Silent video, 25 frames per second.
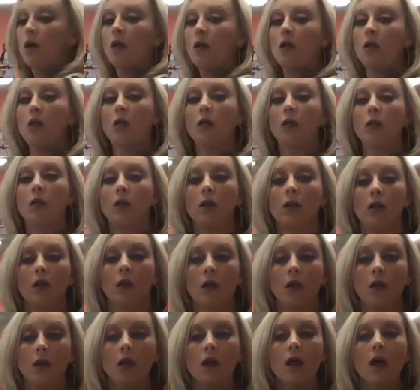
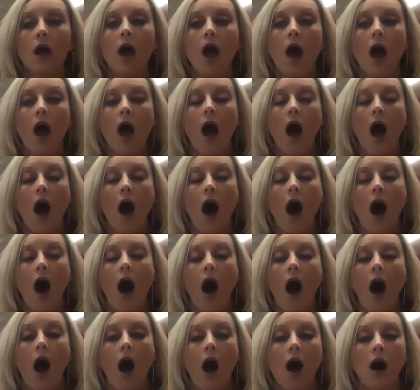O,
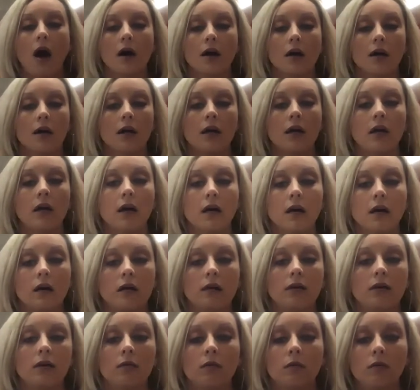ah, g.
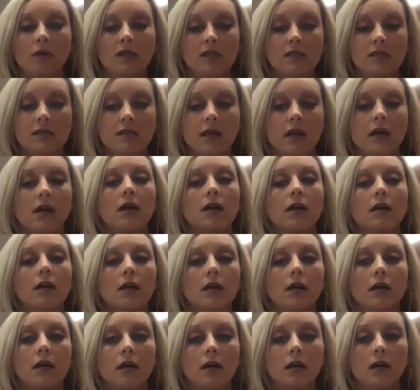What's the
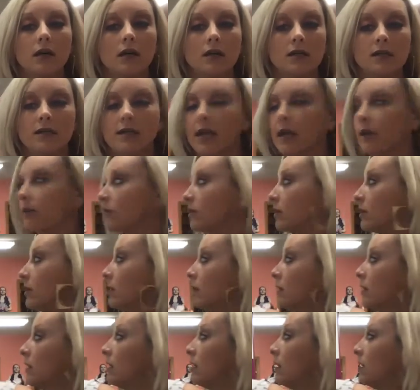g sound?
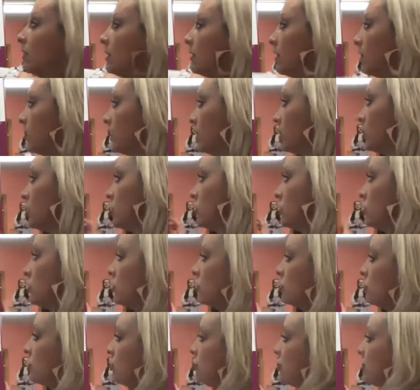
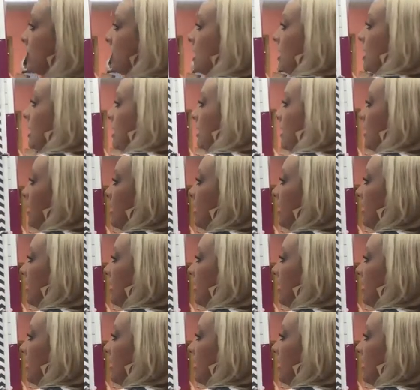G.